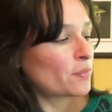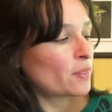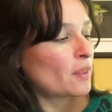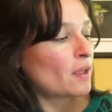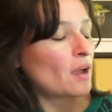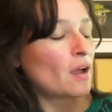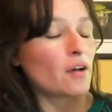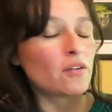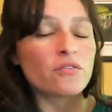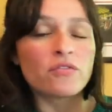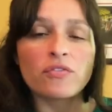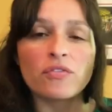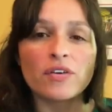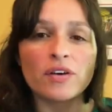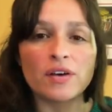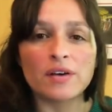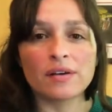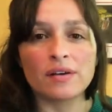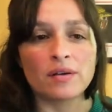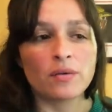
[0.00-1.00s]
of
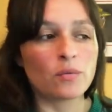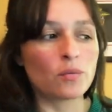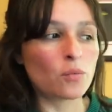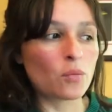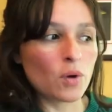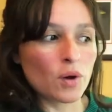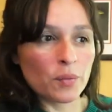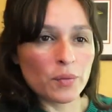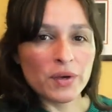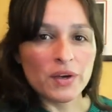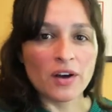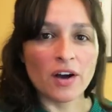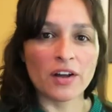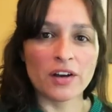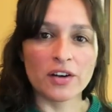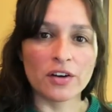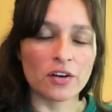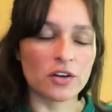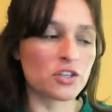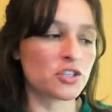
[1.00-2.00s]
what we caught
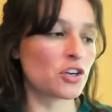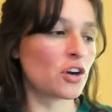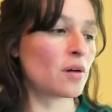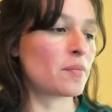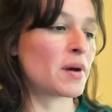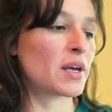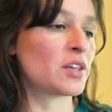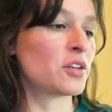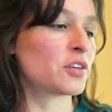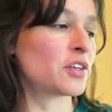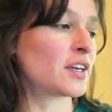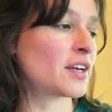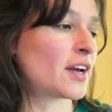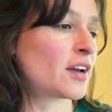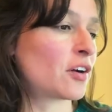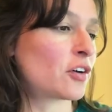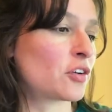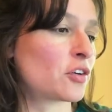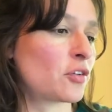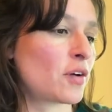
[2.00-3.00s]
in our jar by looking at
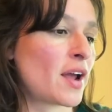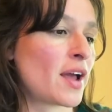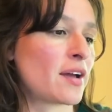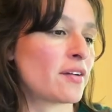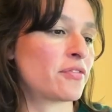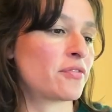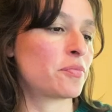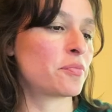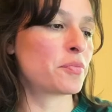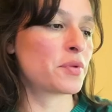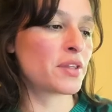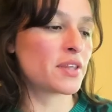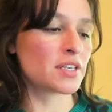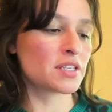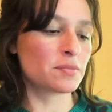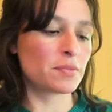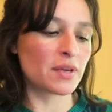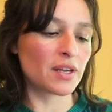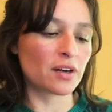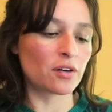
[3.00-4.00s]
our graph. Puedes
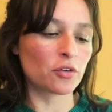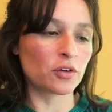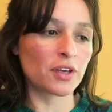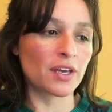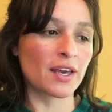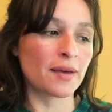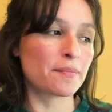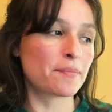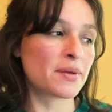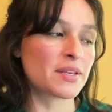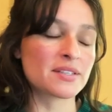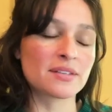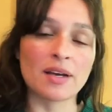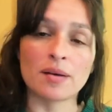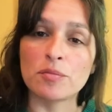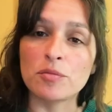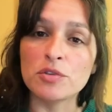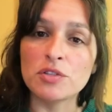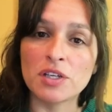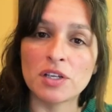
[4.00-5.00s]
ver lo que
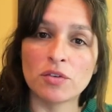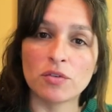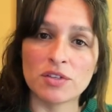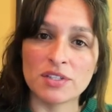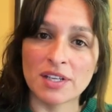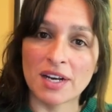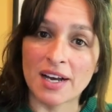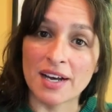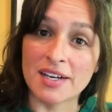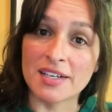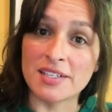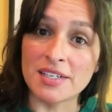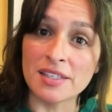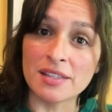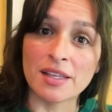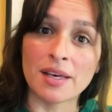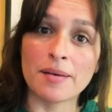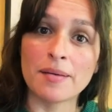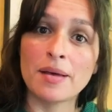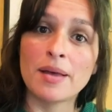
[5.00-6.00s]
pescamos en nuestra
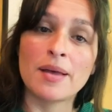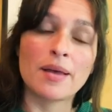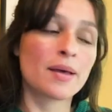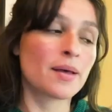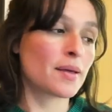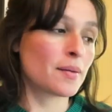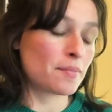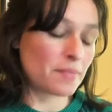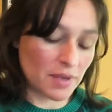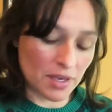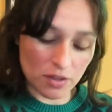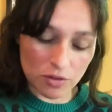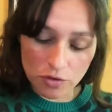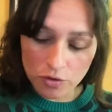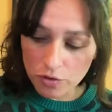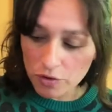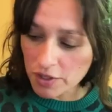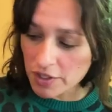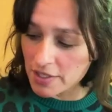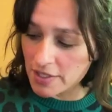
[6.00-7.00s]
jarrita
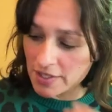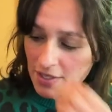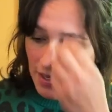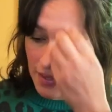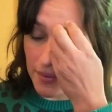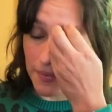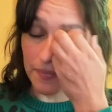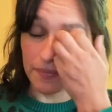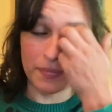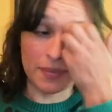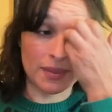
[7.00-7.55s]
viendo ese